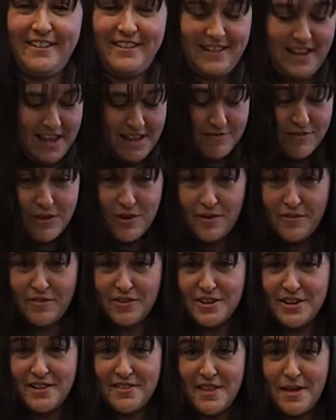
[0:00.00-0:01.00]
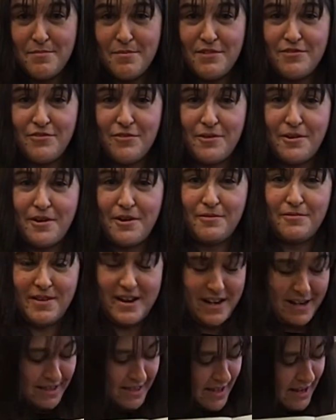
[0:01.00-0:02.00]
Have you ever done that before?
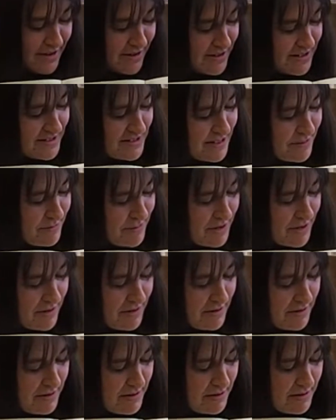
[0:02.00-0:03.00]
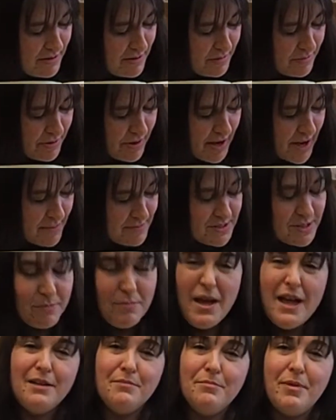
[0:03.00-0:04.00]
Written a letter to someone? Perhaps a
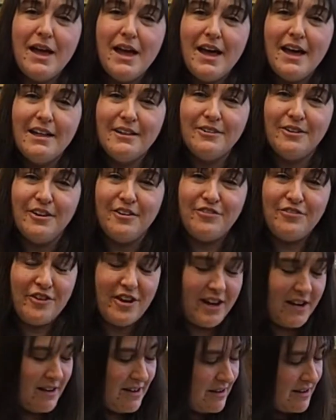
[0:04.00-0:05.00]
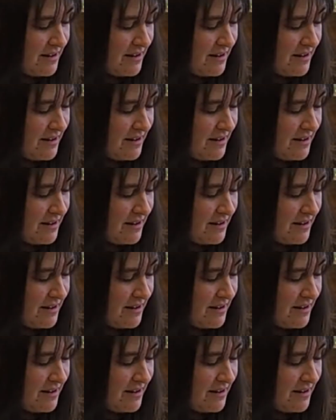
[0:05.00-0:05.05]
pen pal or a friend?